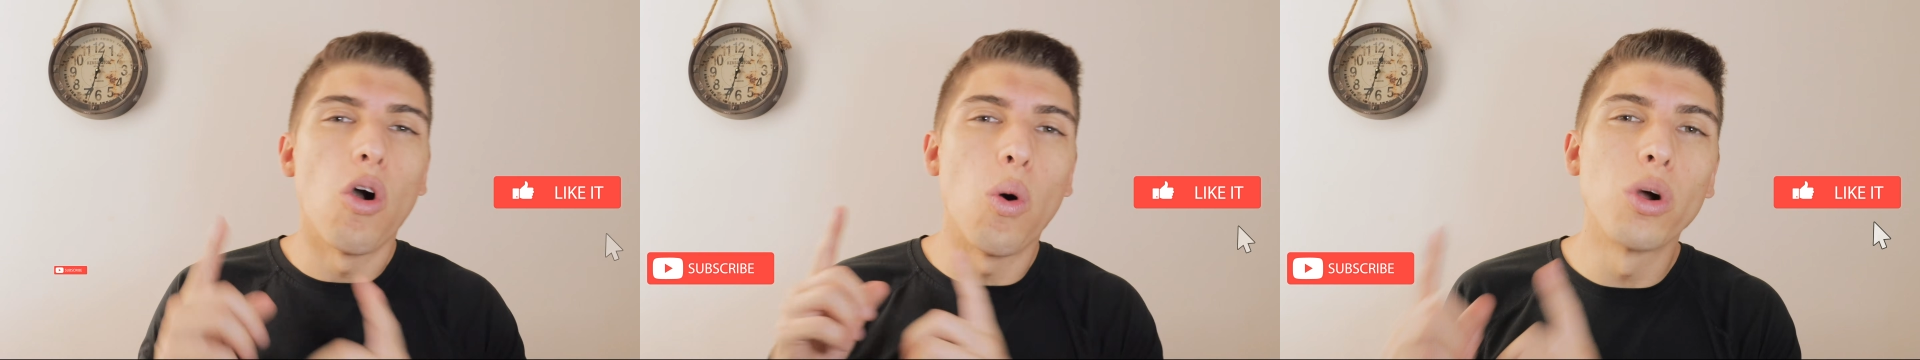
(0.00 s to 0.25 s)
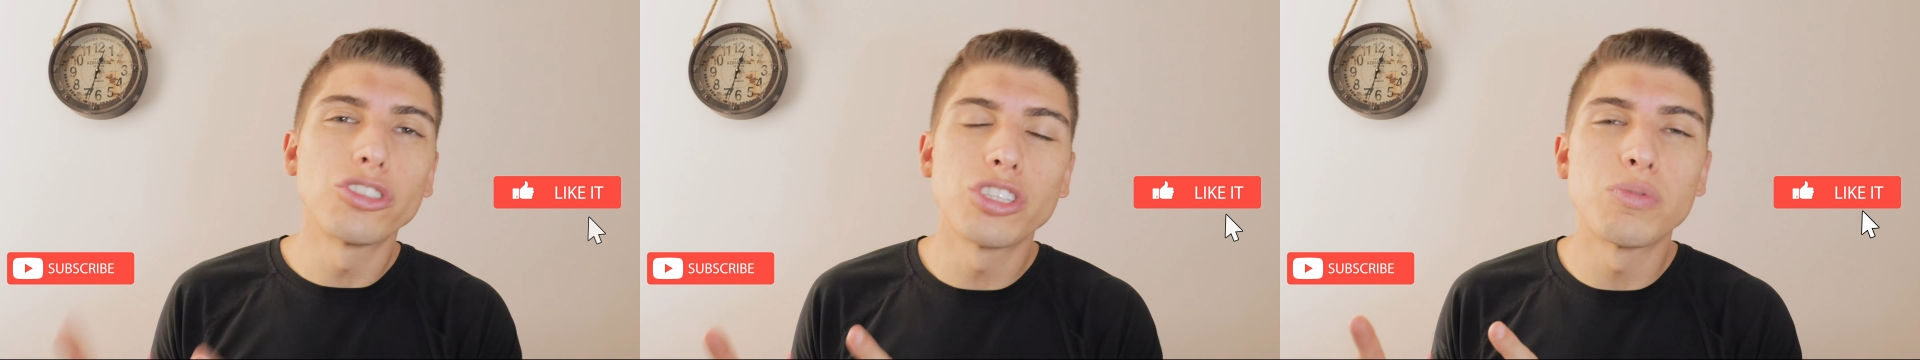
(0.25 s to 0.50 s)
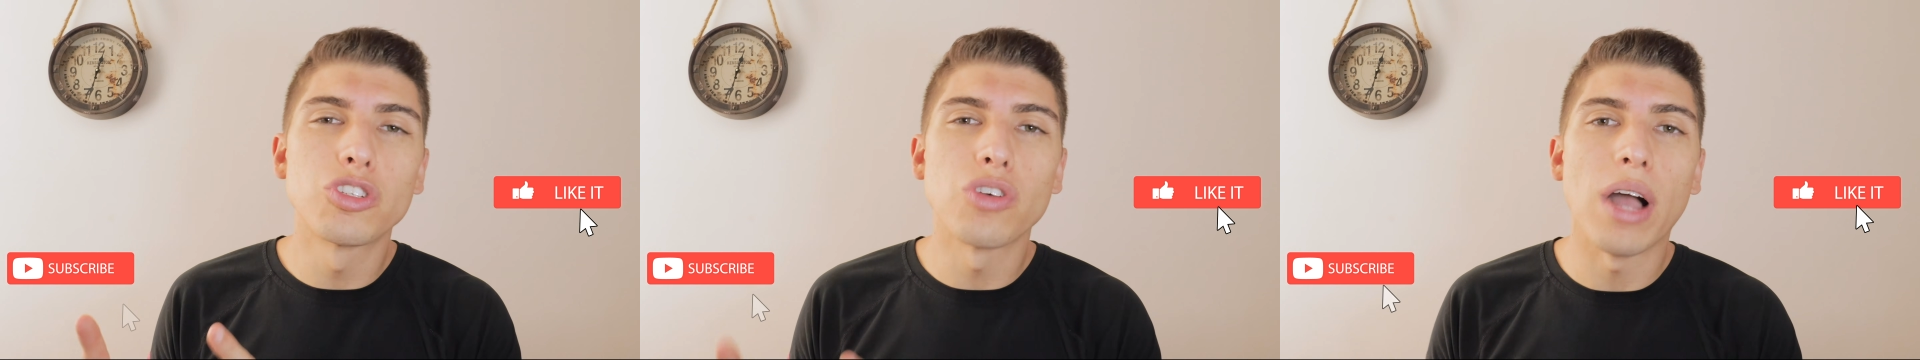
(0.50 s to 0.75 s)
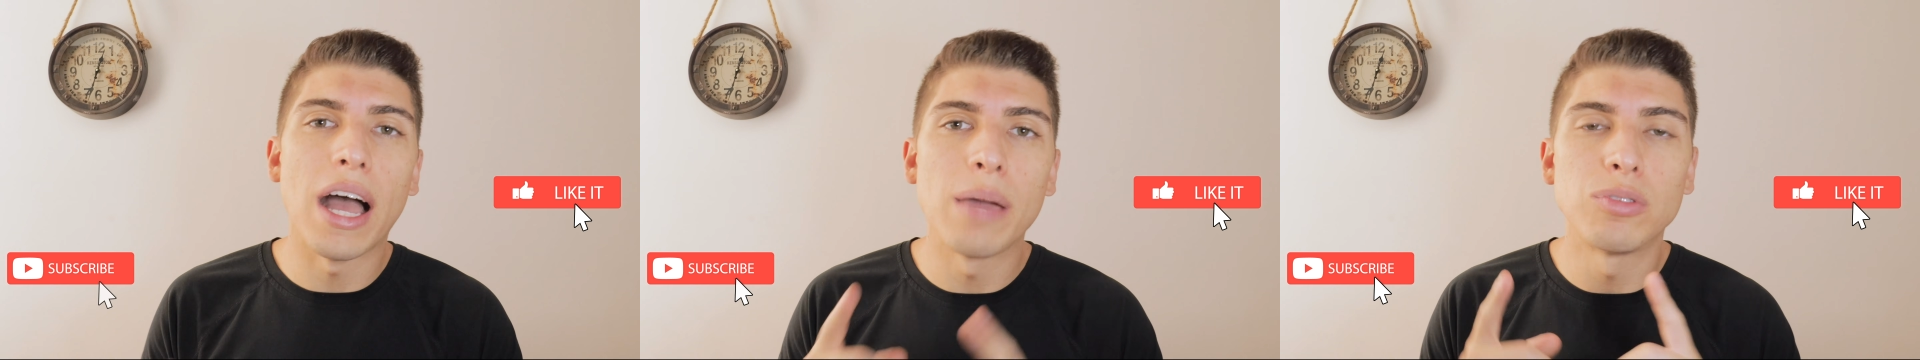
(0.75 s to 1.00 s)
or
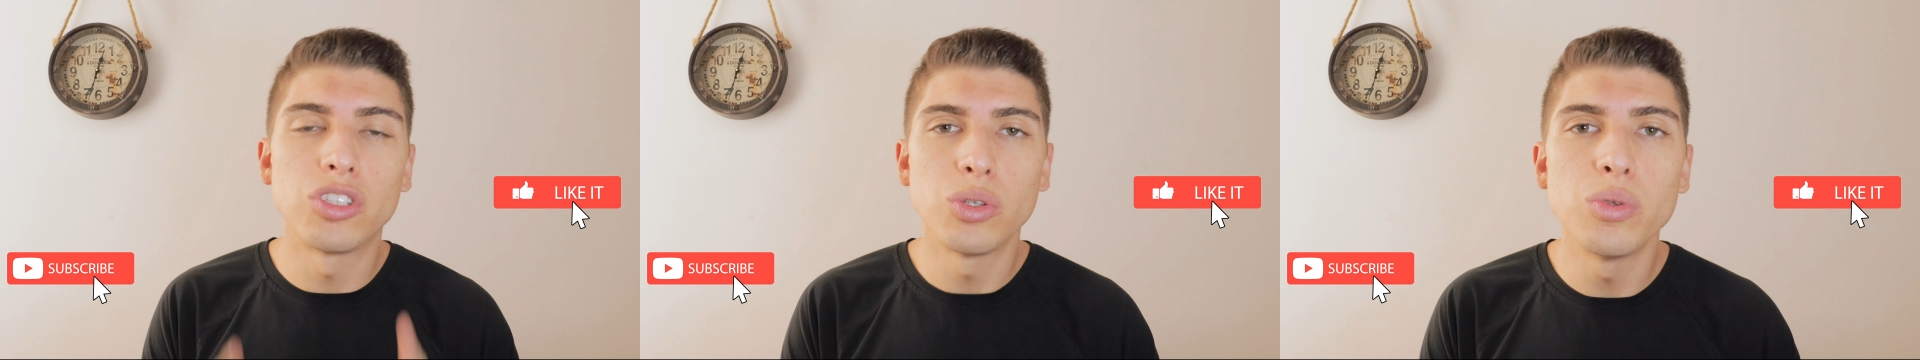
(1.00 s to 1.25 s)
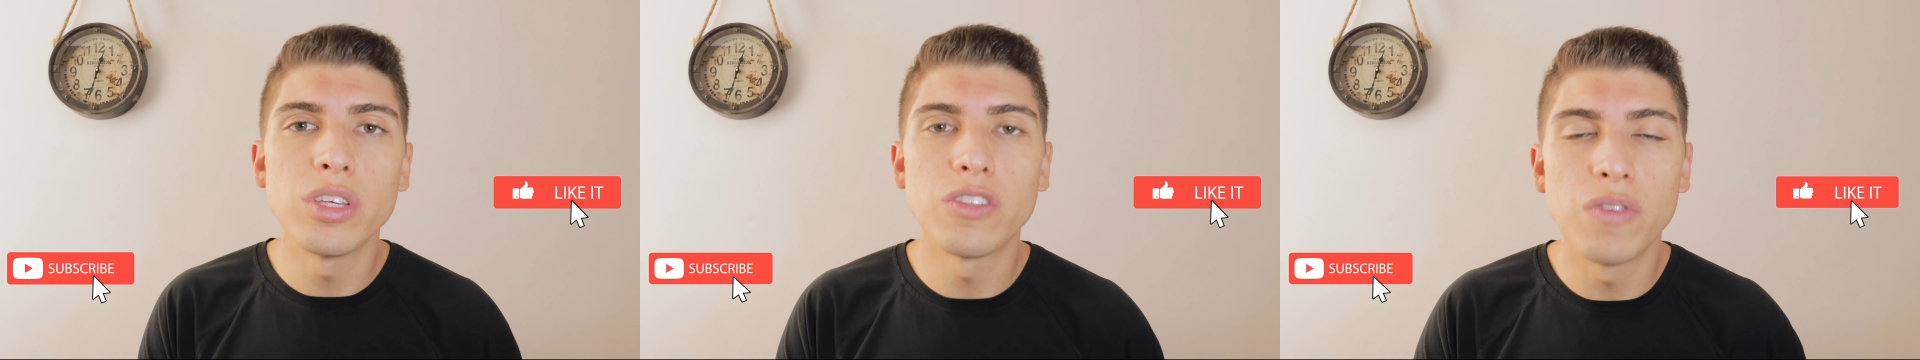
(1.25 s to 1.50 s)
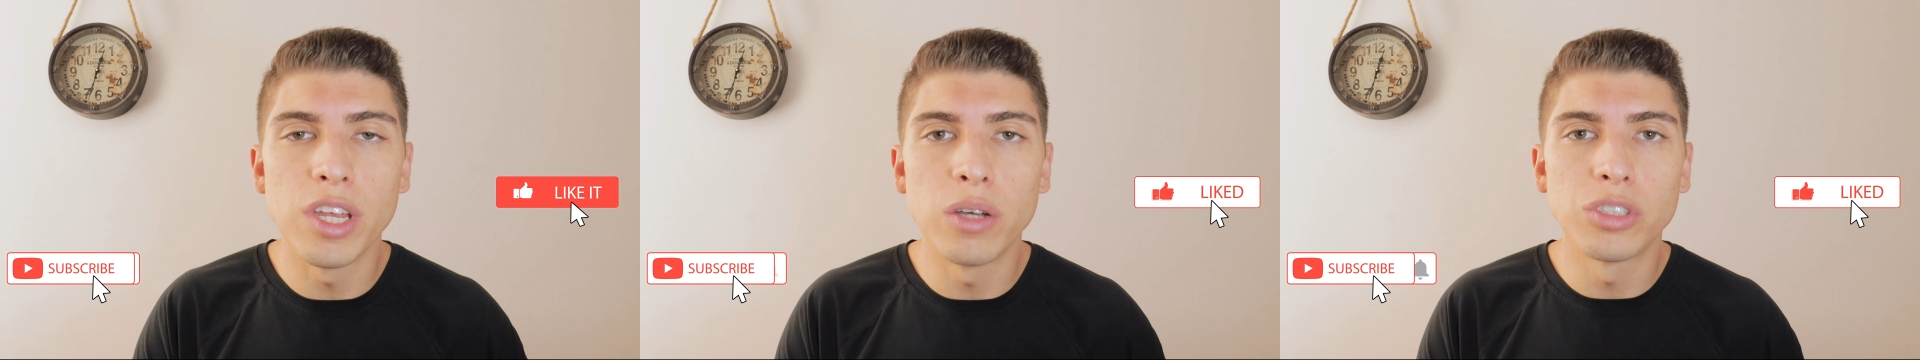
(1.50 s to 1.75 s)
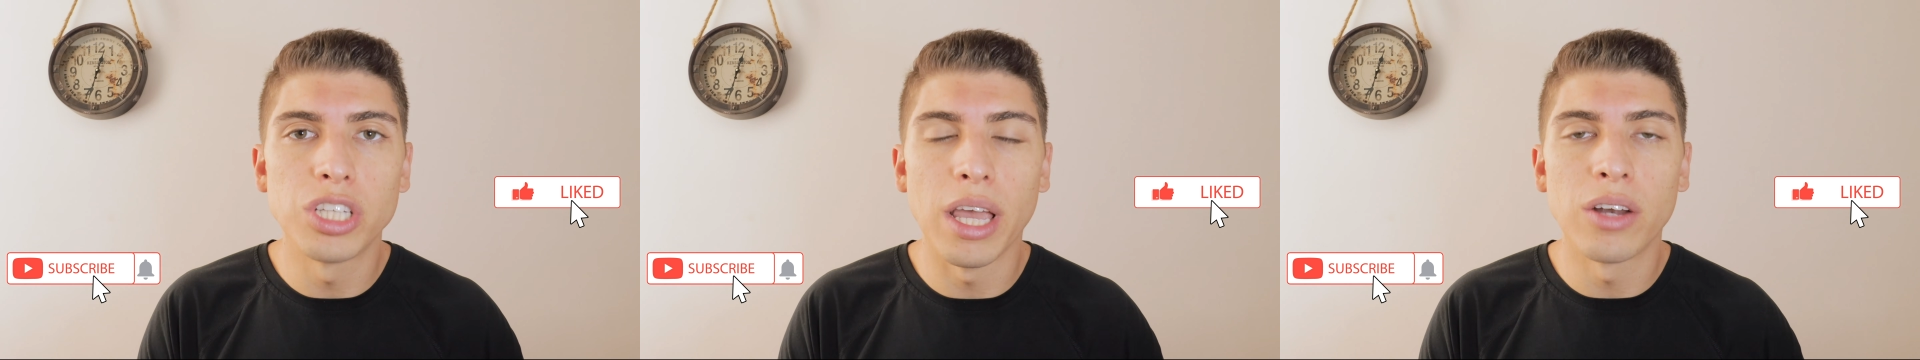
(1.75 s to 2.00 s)
subscribe to this video
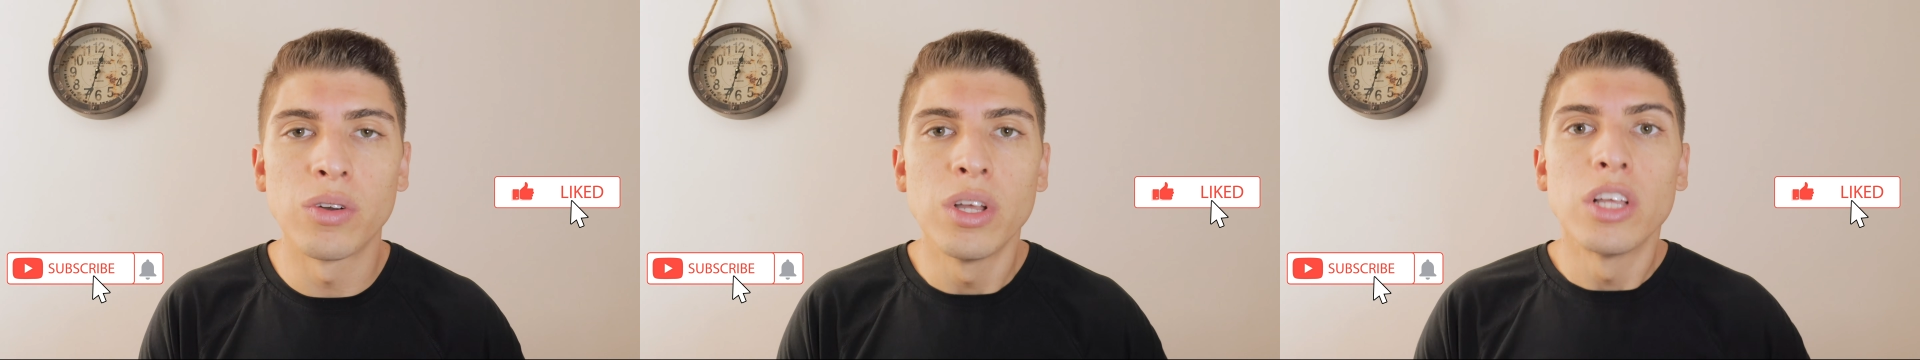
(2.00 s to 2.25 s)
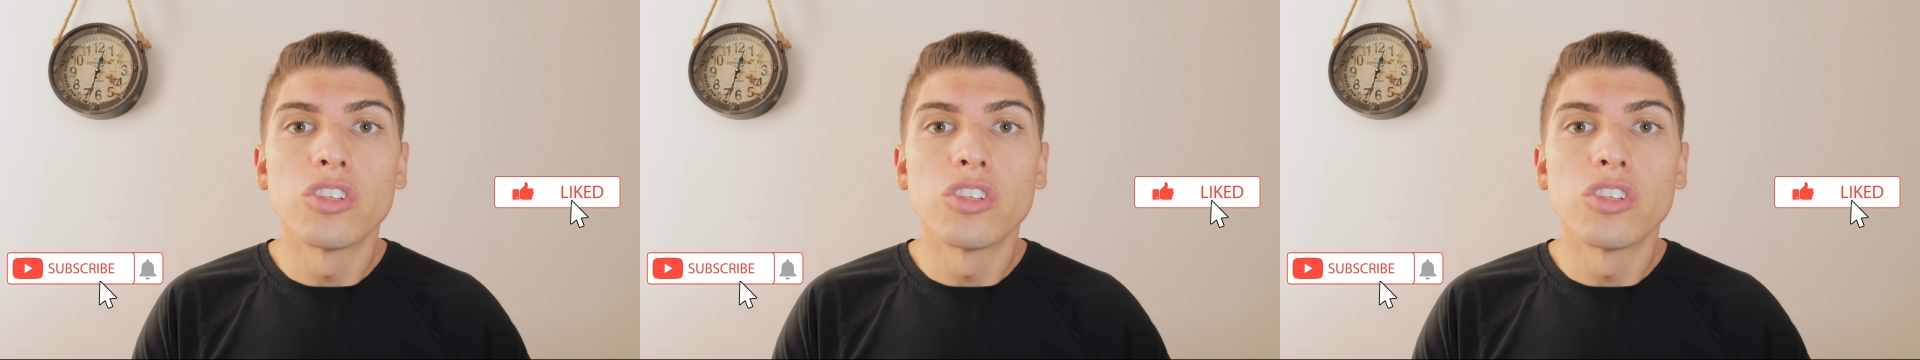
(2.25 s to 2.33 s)
channel